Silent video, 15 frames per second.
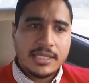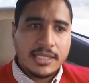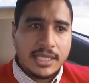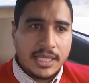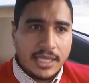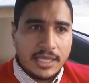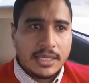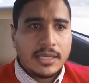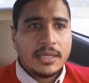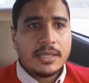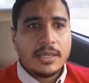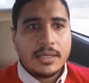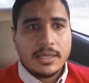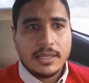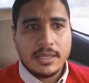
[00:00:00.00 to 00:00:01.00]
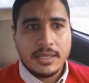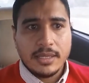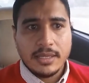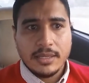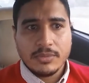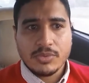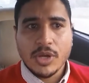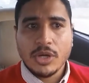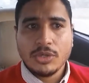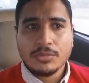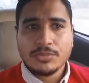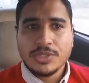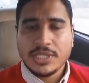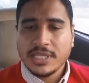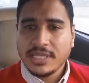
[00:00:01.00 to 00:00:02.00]
then he uh,
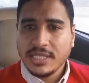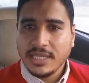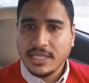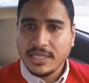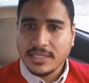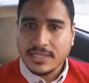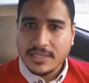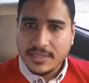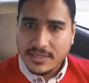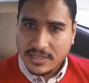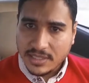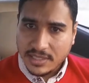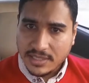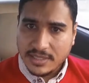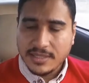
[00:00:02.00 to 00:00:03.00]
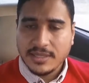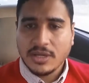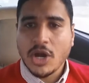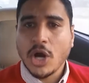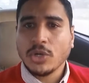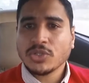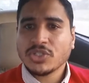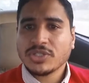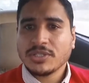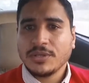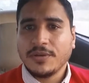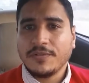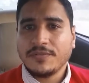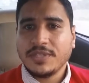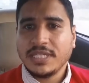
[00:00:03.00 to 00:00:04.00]
roamed the coast
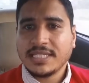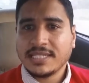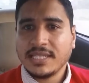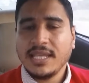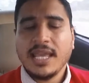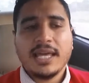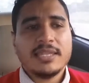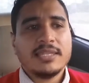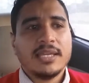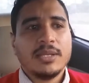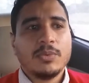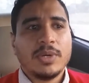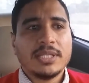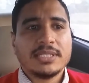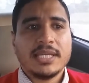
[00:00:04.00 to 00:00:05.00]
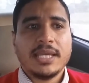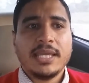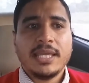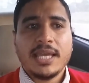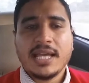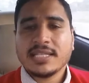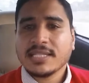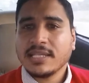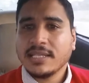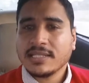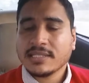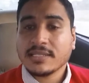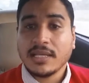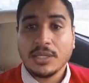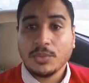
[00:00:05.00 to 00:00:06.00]
of the sea. And then one day he asked
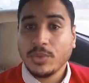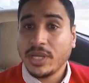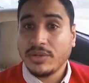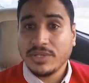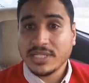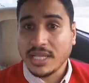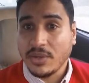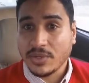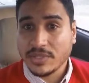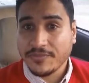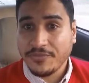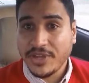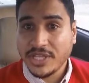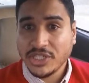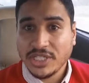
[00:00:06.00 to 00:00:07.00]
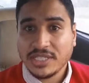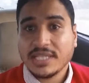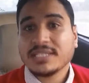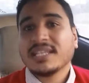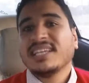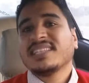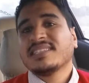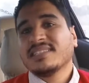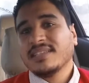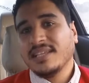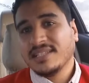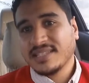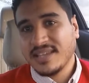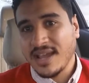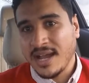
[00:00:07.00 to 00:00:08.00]
his son, where is our fish? He says, it,
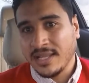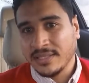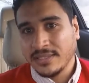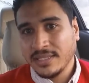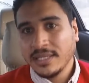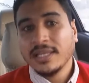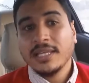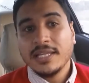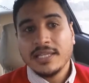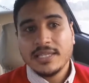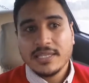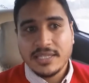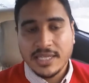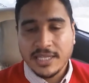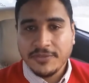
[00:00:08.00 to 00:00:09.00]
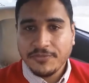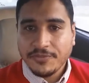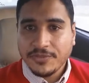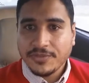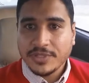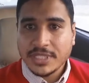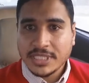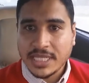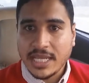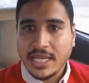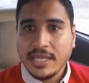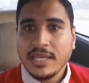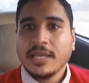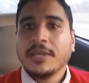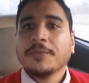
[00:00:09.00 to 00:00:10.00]
it's gone. Then
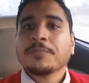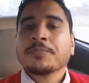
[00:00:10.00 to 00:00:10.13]
say,